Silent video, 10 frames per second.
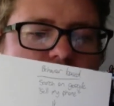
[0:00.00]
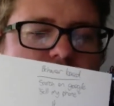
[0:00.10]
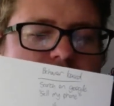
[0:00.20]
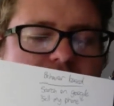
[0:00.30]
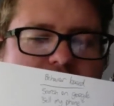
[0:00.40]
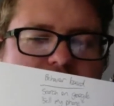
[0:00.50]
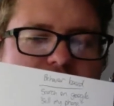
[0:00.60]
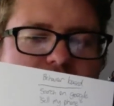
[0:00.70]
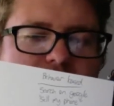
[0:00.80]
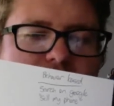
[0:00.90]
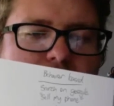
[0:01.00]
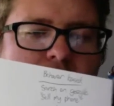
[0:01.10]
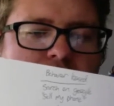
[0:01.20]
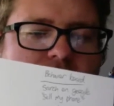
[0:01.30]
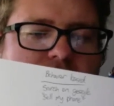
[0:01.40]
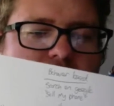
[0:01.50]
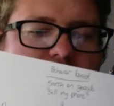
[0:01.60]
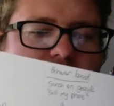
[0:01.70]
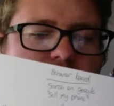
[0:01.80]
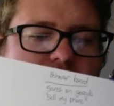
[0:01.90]
The next thing that the people
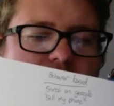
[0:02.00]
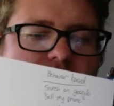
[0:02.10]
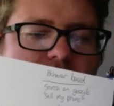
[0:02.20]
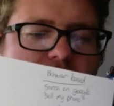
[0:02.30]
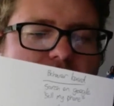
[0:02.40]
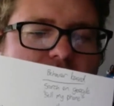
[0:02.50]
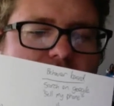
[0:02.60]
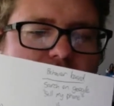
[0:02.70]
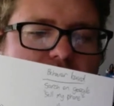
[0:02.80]
see is the headline.